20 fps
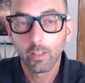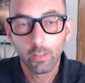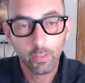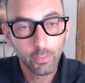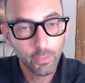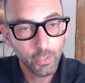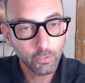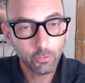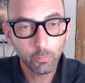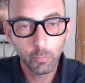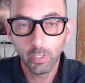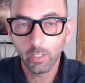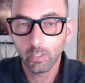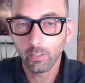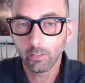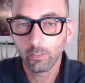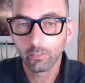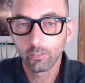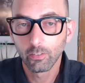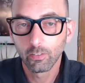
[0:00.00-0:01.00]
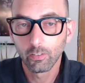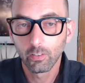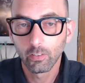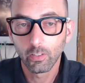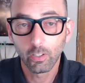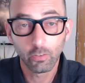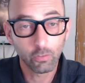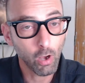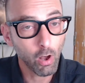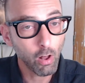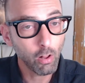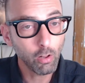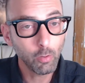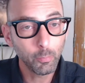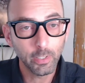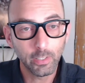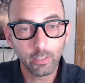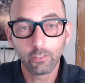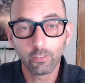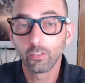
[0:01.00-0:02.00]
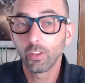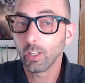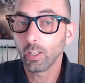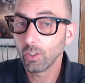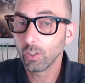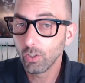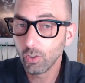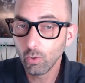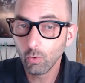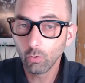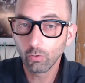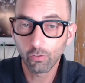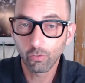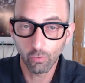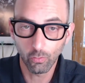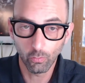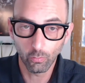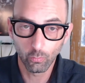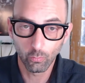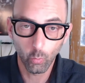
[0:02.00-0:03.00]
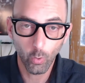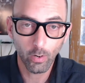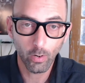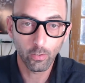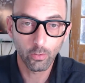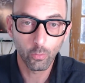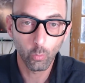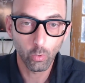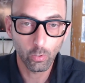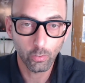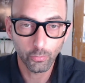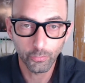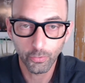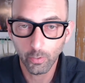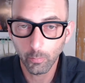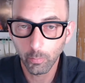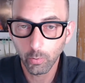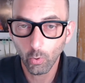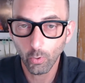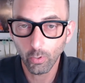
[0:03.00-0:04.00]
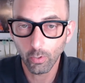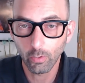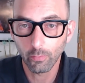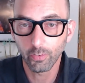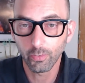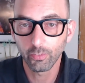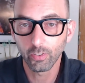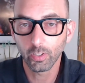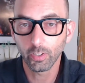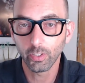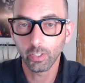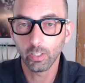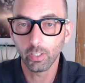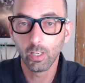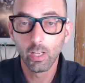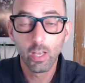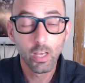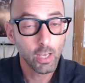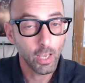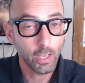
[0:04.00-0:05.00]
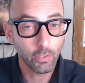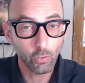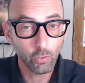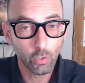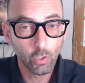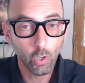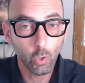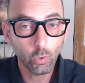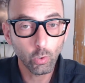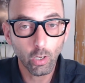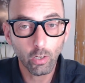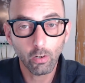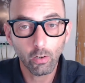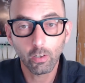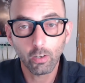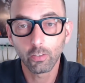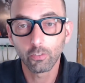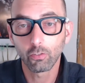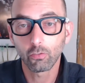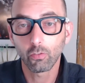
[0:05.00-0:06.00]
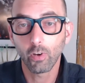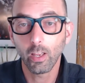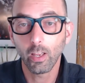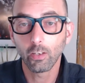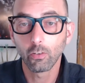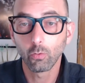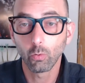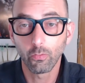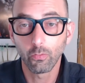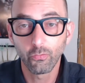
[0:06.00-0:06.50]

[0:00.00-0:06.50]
This means, this all means that you choose where in the world to deploy your facility, and you're no longer constrained to a